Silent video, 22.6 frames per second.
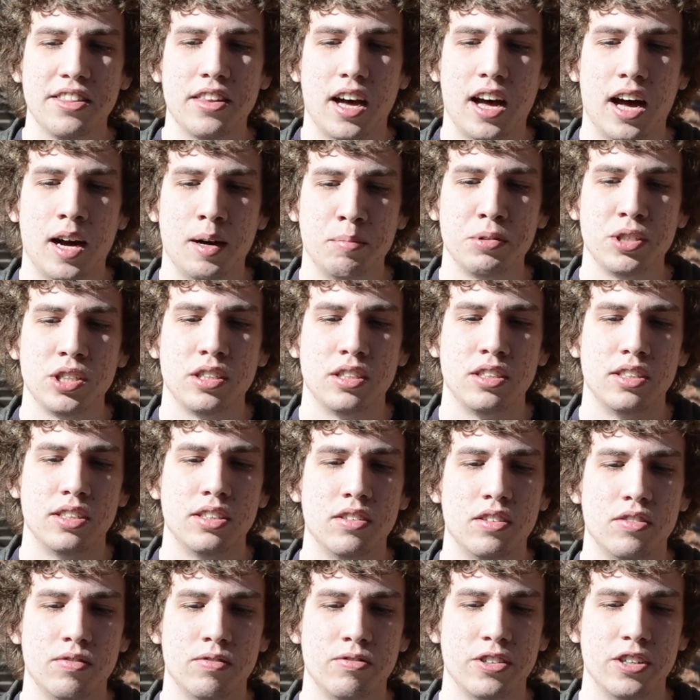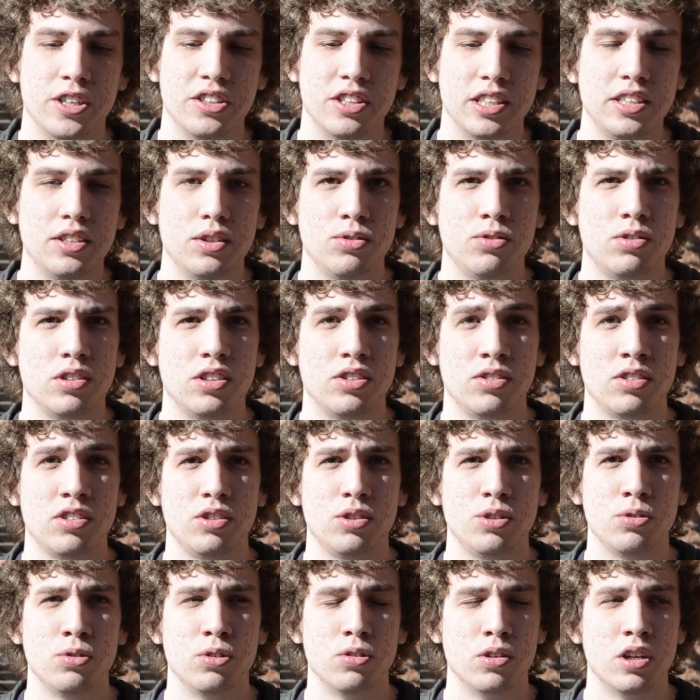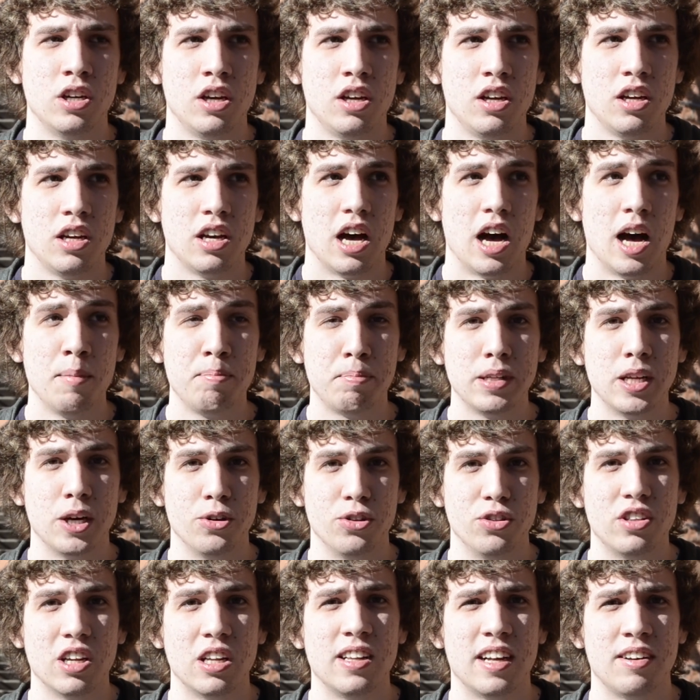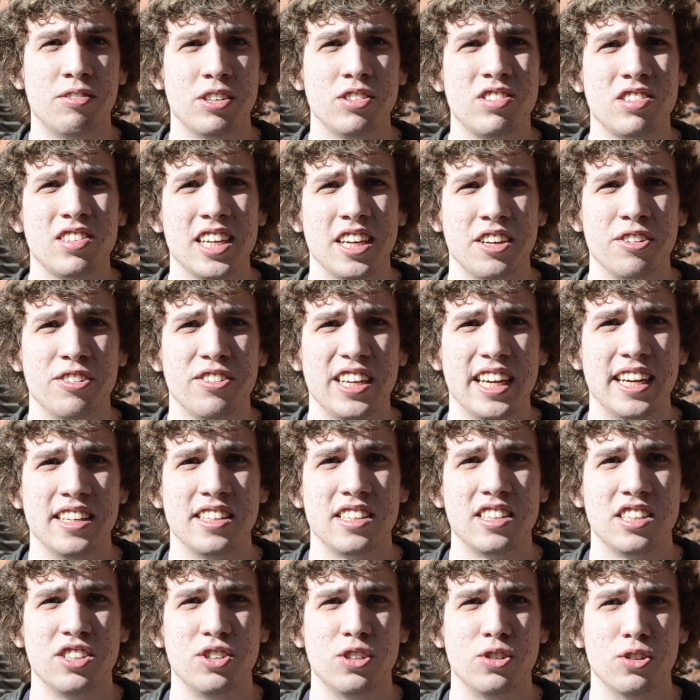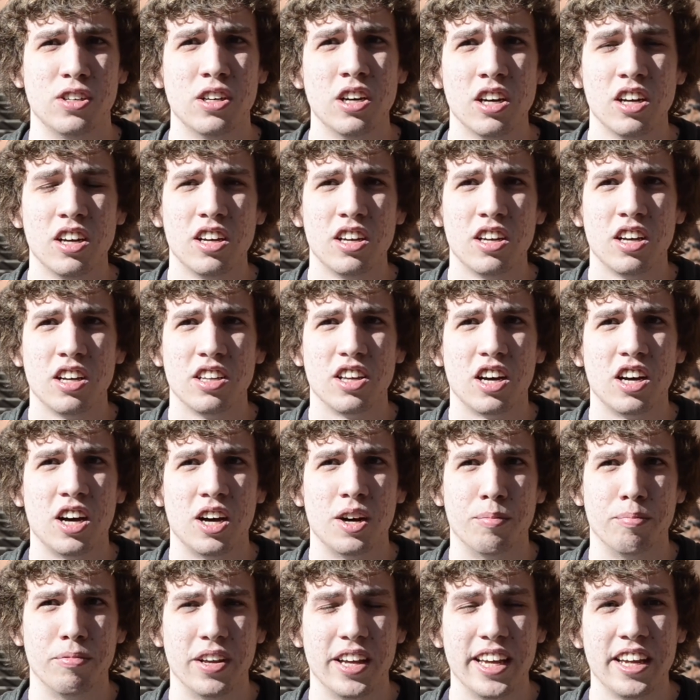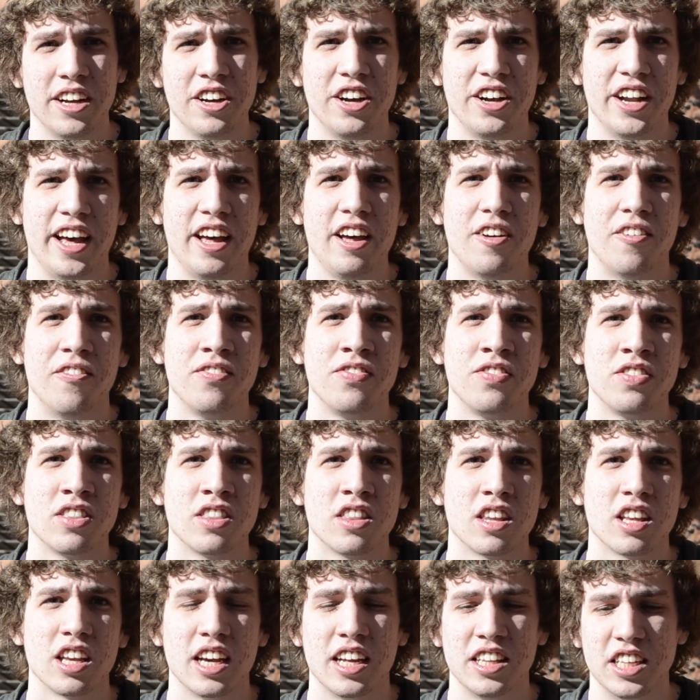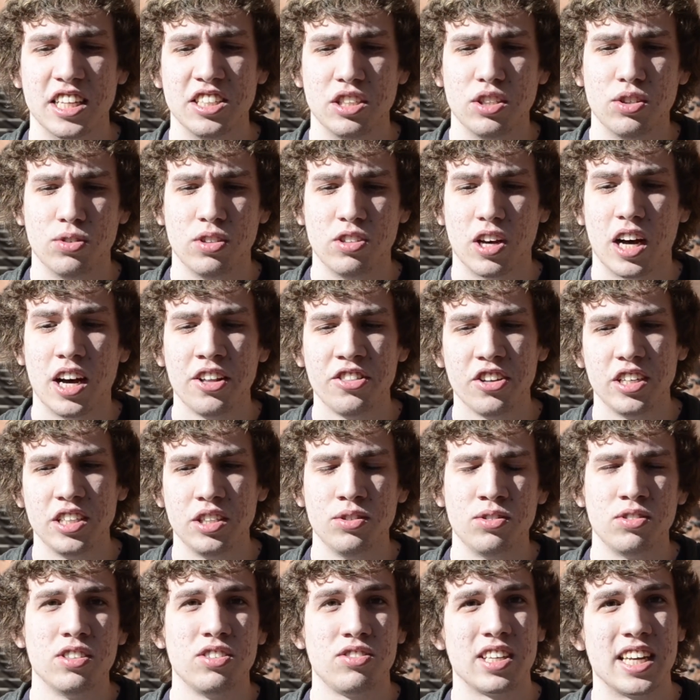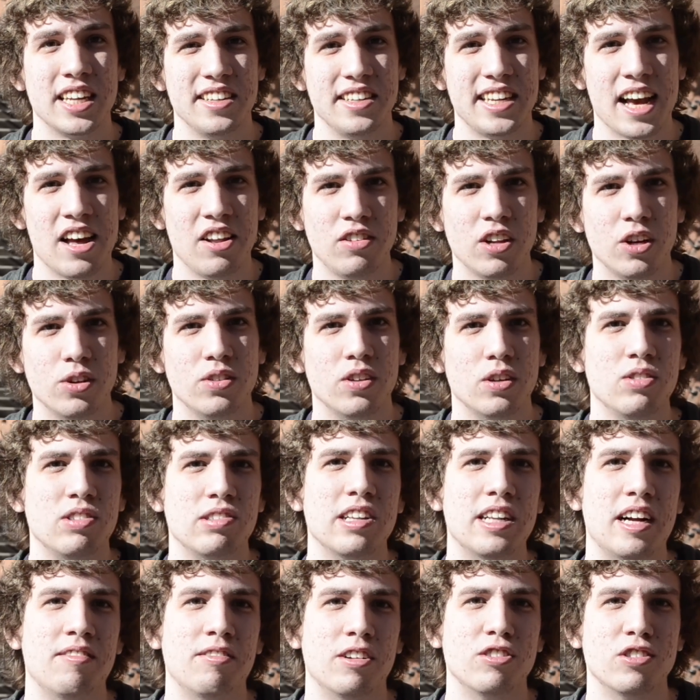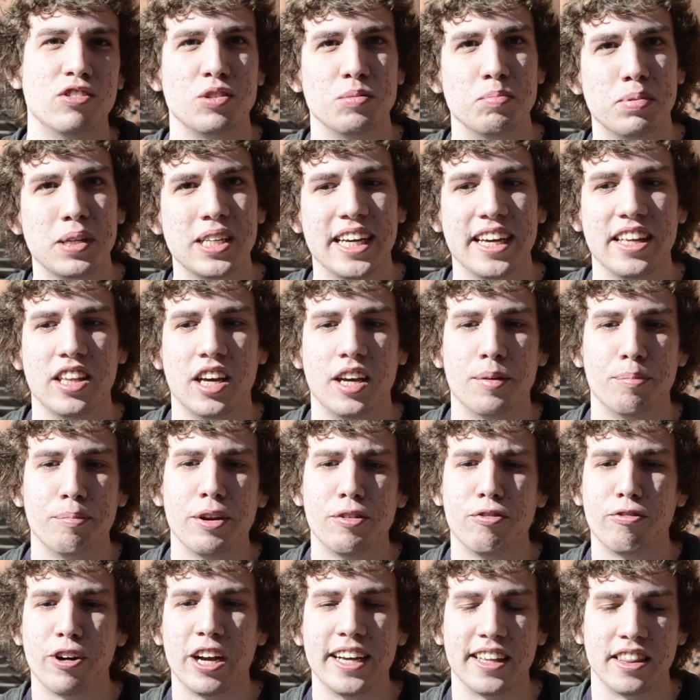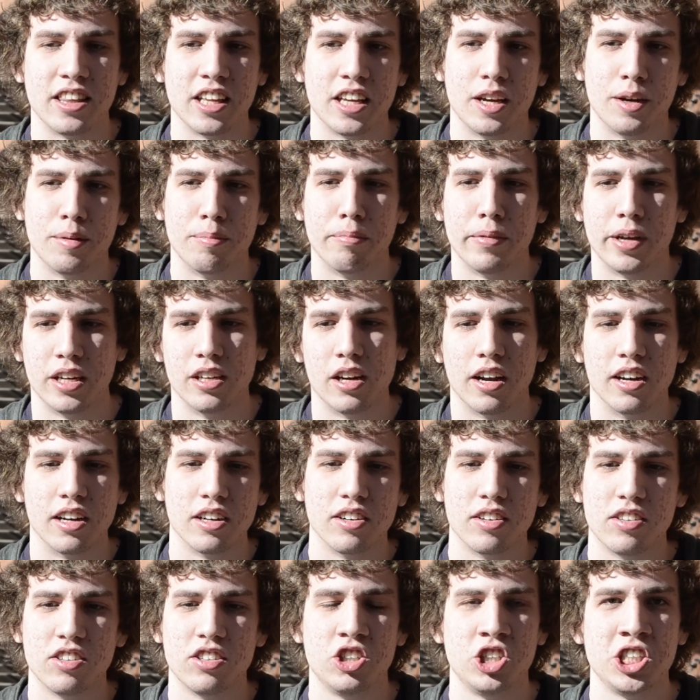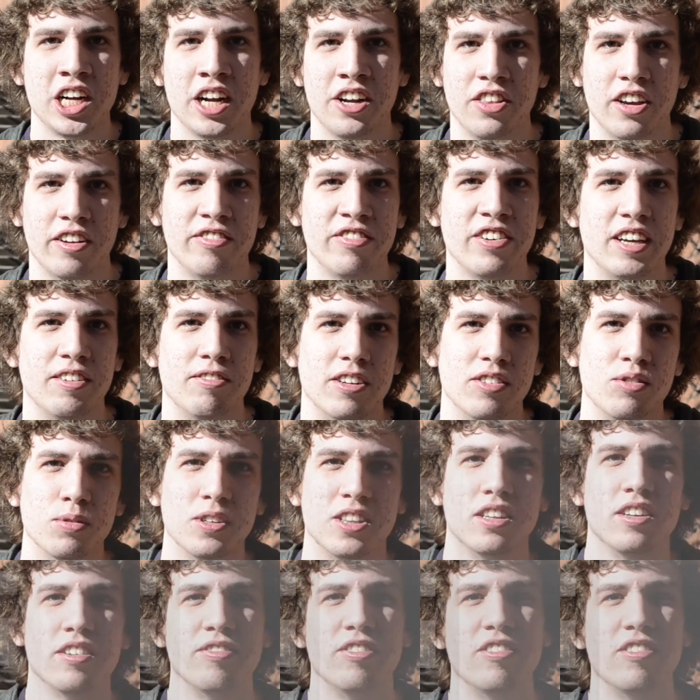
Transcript: the option for the users to upload the levels they create to the internet, and then other users can download those levels and play them and rate them and share their favorites with their